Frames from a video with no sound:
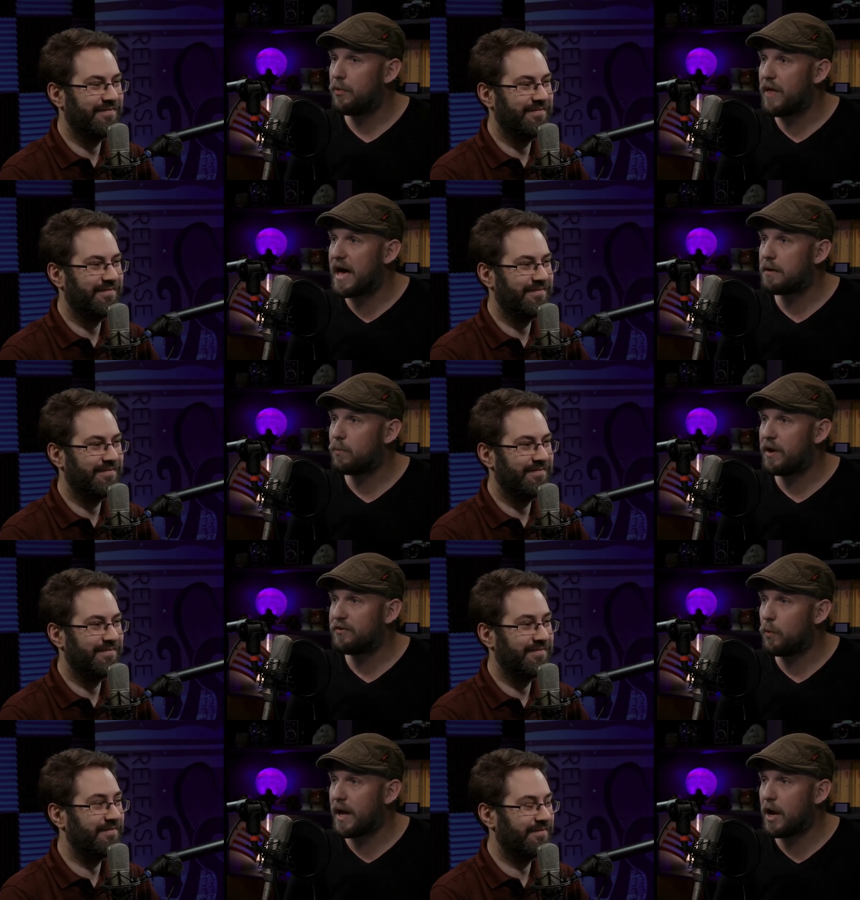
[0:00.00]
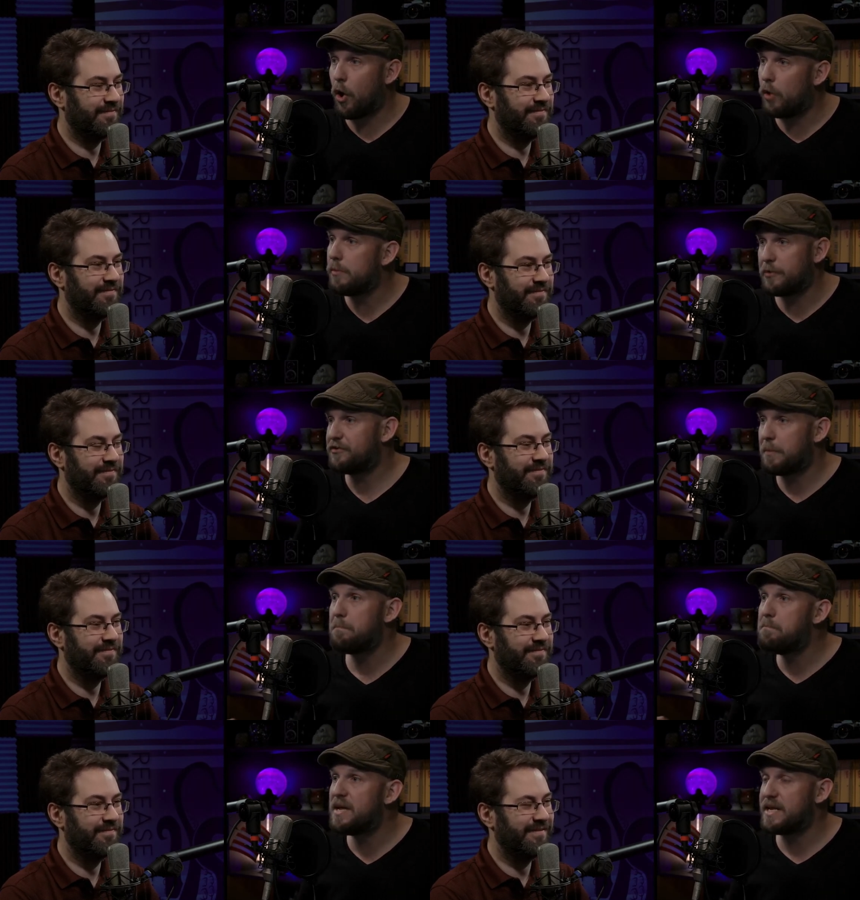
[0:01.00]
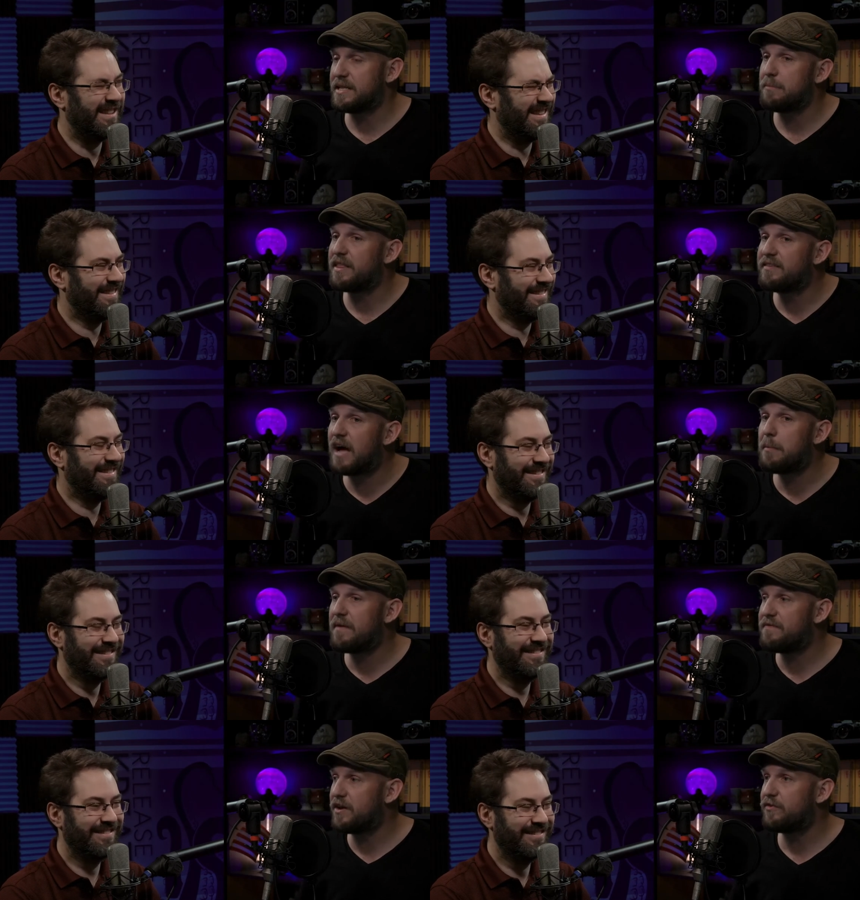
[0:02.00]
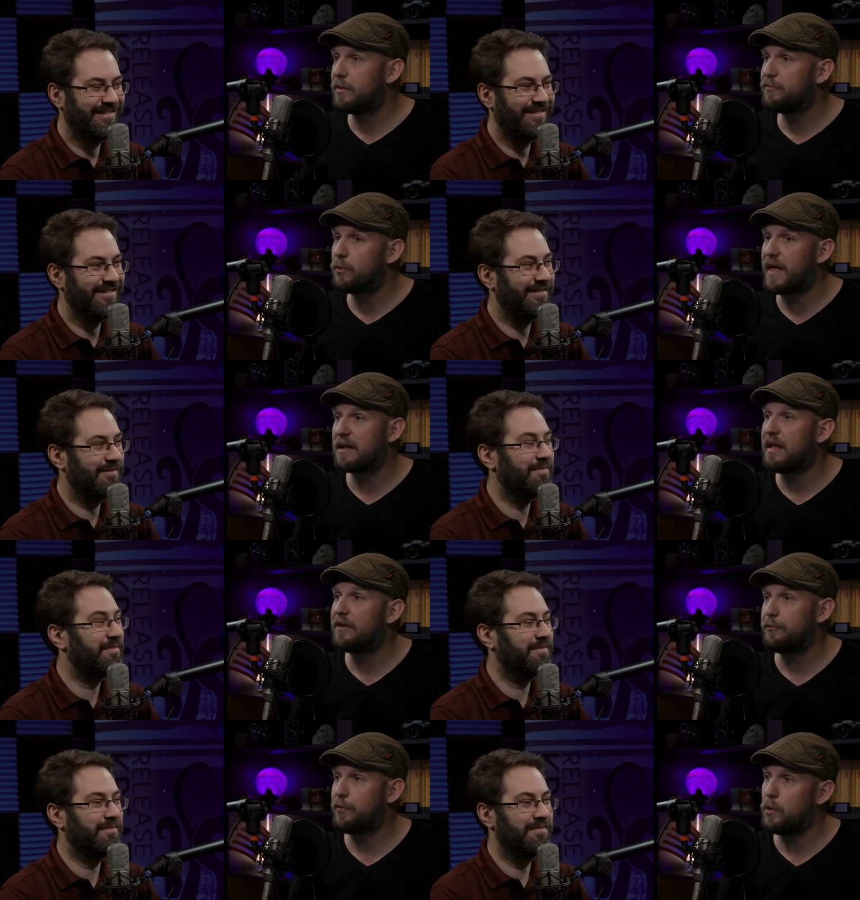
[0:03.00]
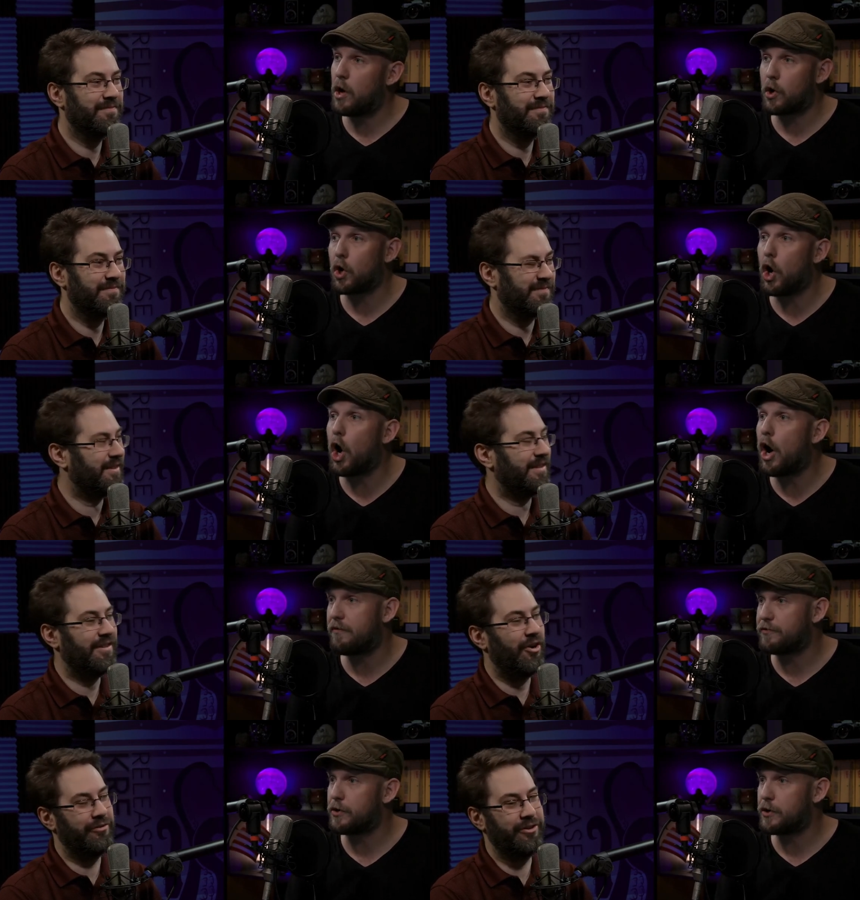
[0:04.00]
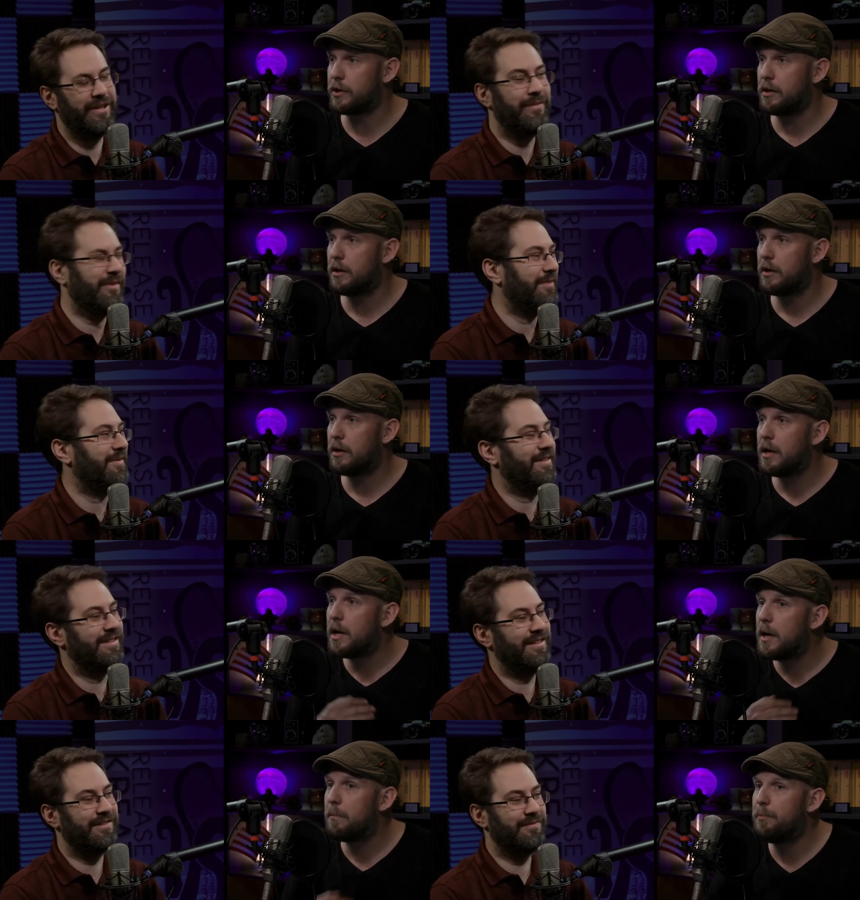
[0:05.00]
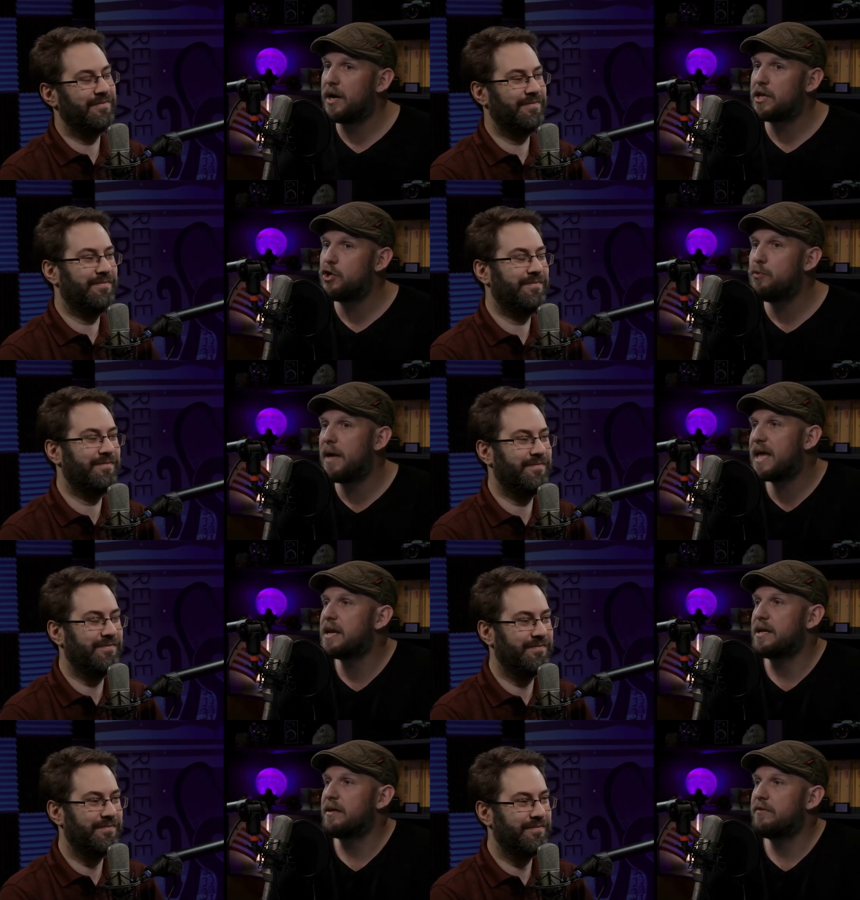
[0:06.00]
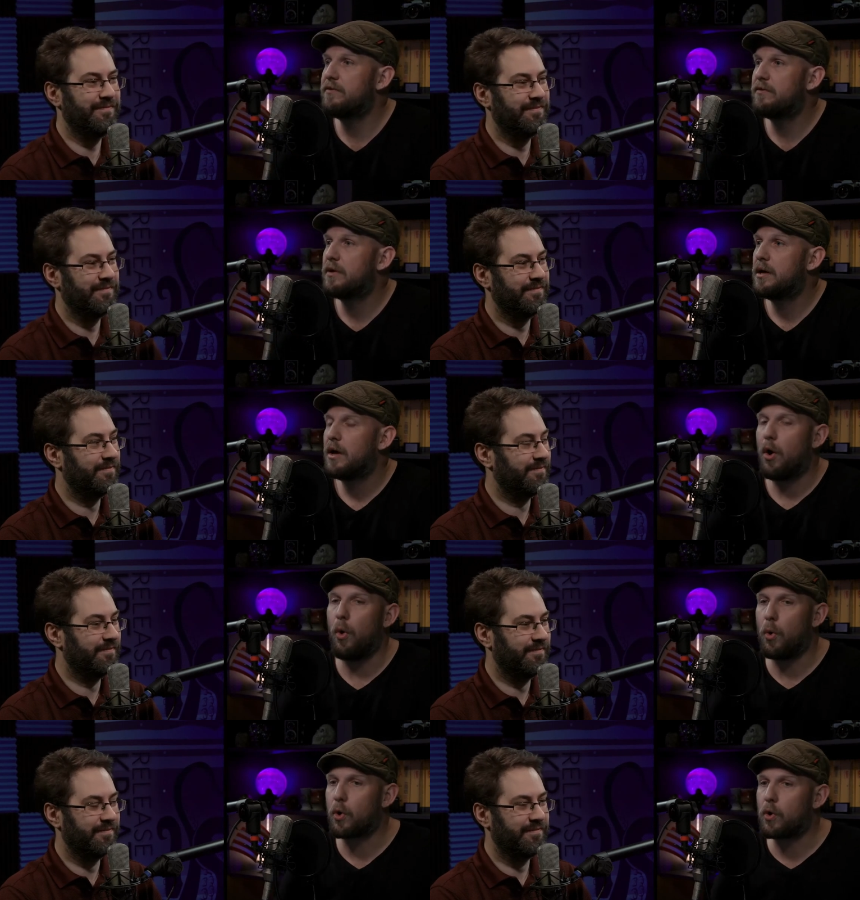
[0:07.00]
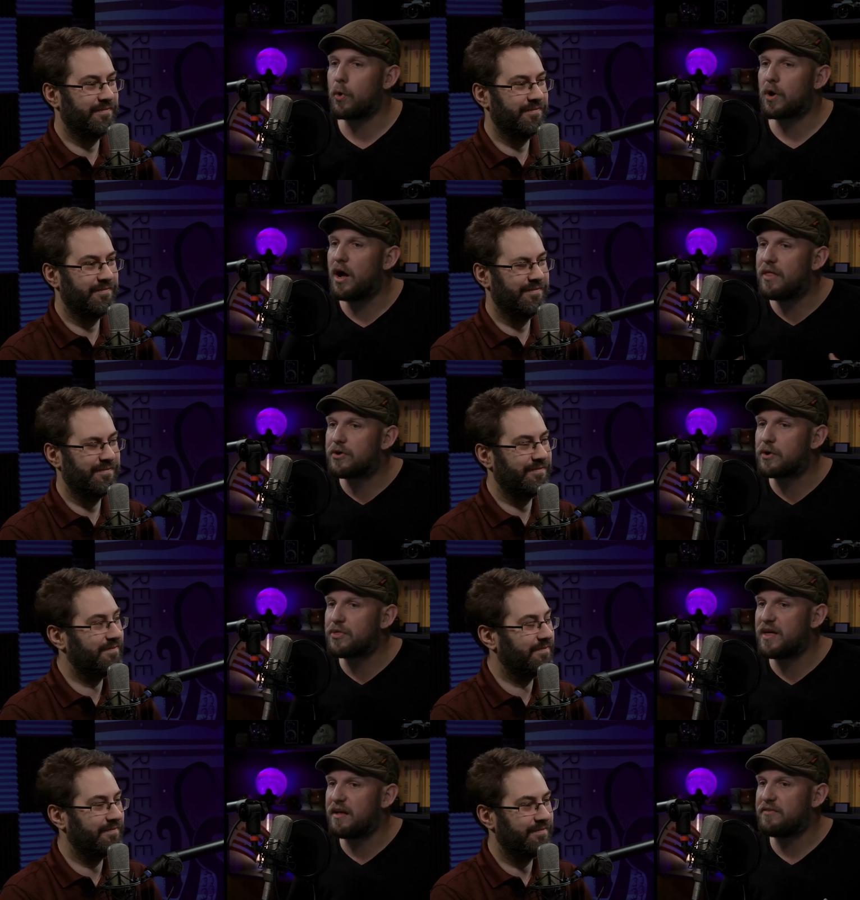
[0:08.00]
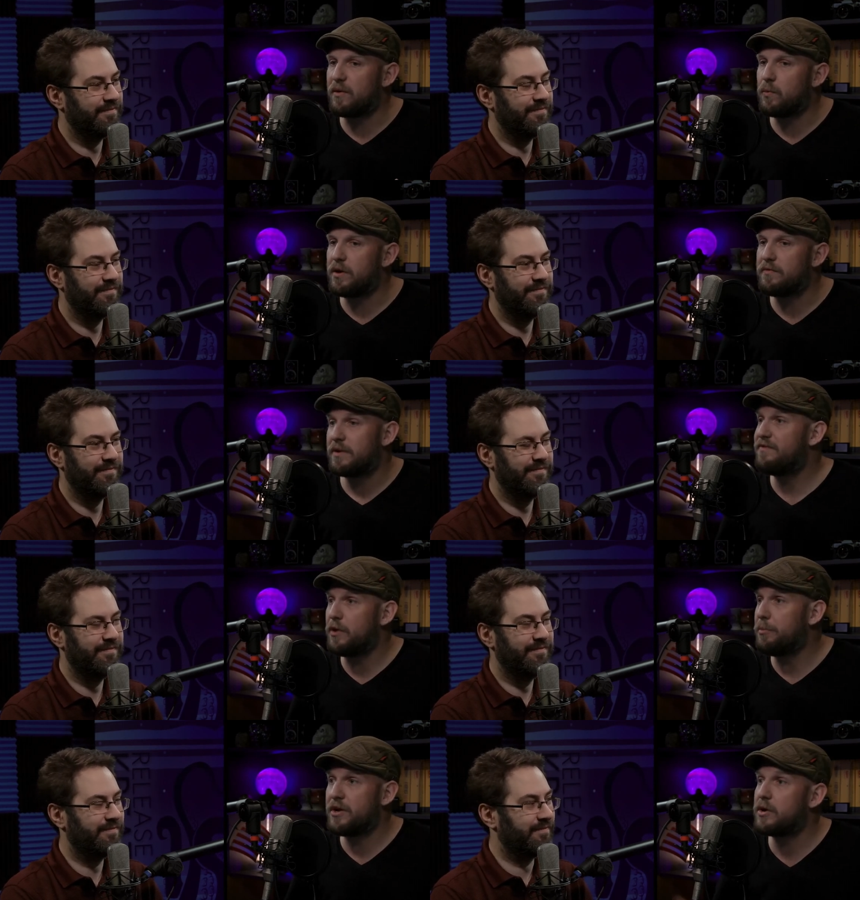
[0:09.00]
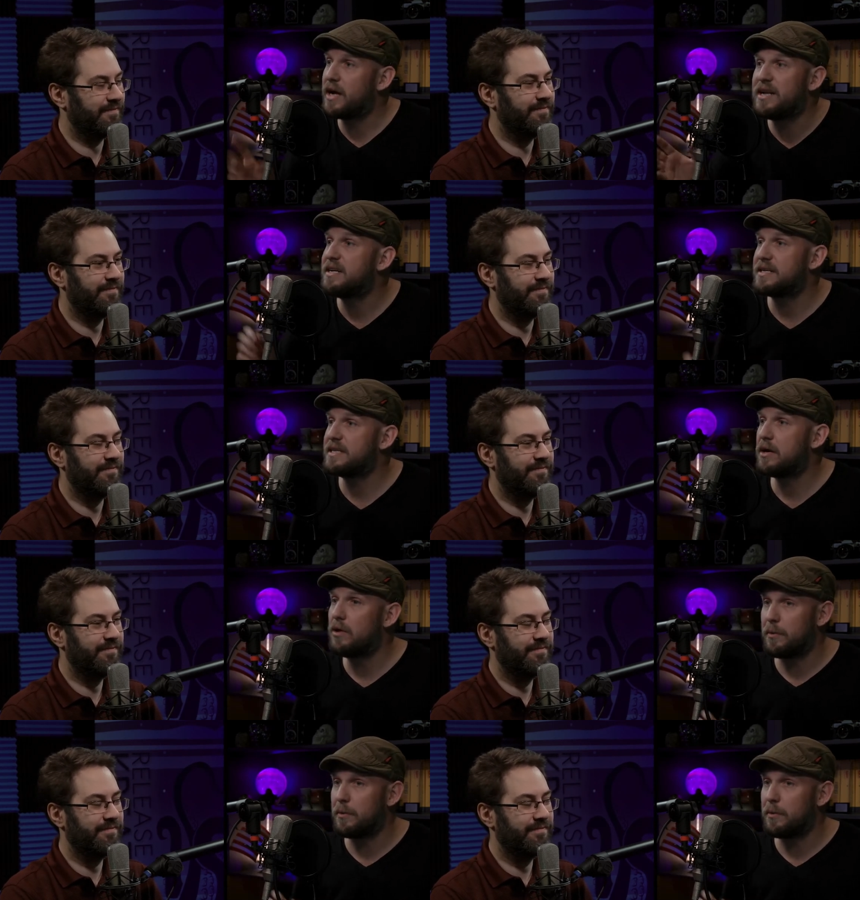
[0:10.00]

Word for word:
Speaker 1: that went away almost immediately. By the time I finished film school, that class was no longer offered.
Speaker 2: Offered. Yep. Yep. Yeah.
Speaker 1: But humanities or or other things that would have film theory. I didn't take a single.